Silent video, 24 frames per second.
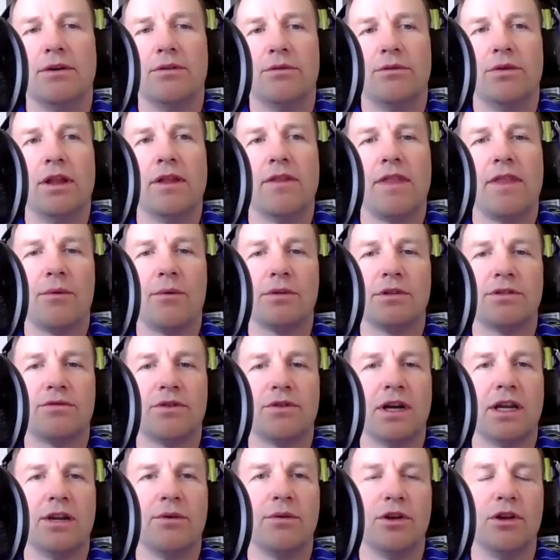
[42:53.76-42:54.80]
so really
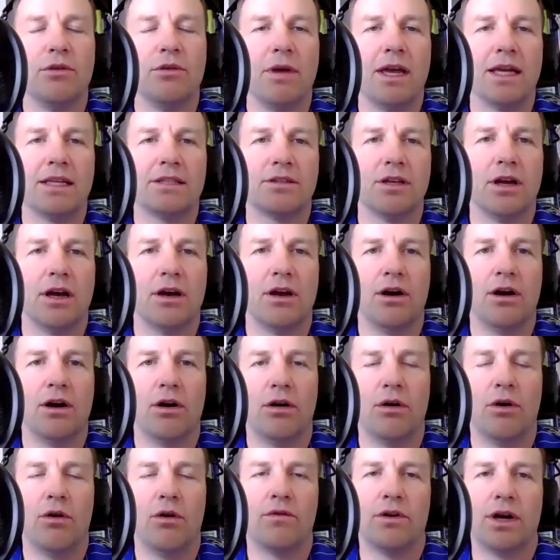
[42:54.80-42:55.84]
that one's for anyone who
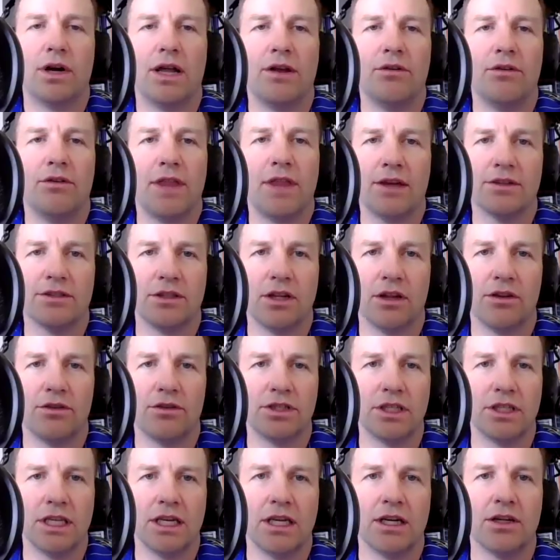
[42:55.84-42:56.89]
makes uh, over a hundred
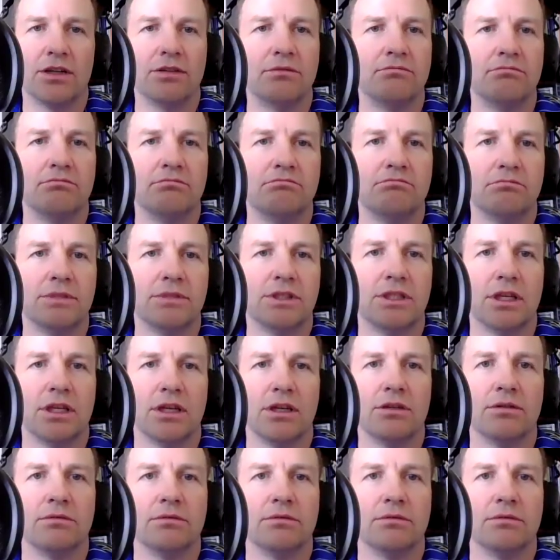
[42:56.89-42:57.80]
thousand dollars a year.